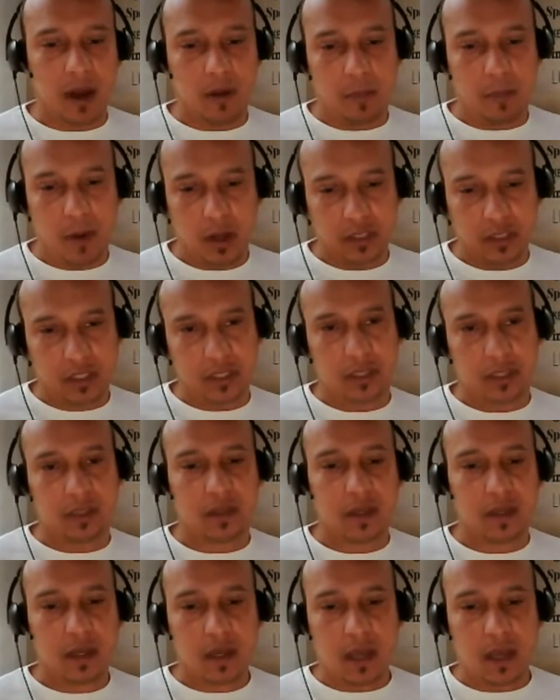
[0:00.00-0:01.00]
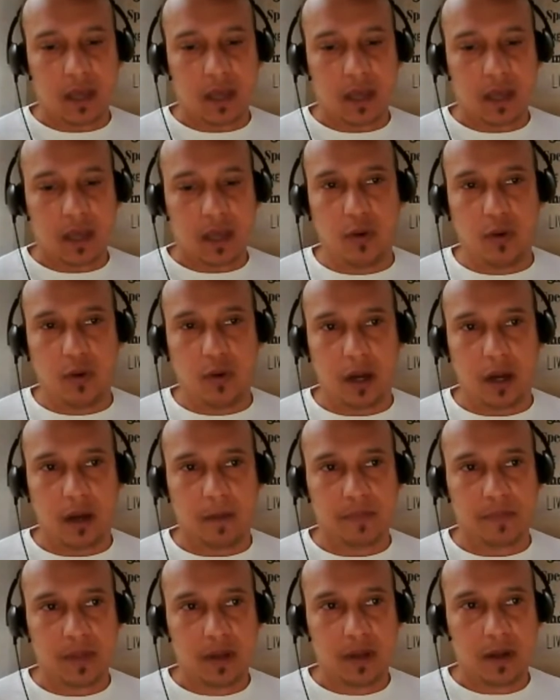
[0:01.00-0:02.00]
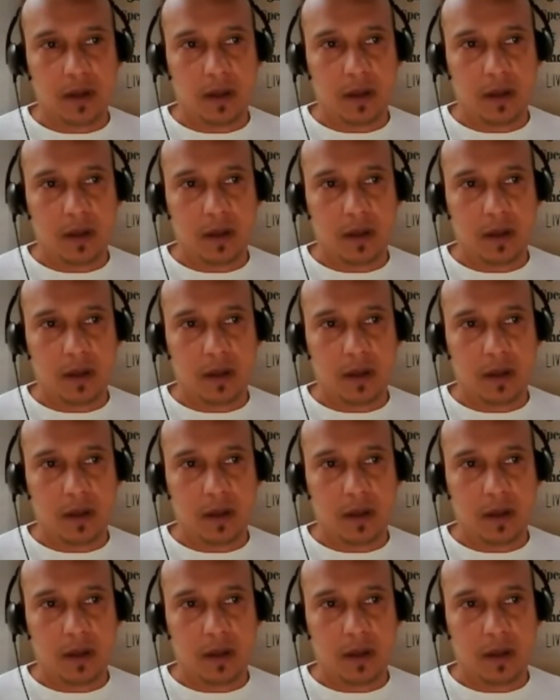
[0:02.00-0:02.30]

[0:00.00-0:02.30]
album is about. Plus, is help you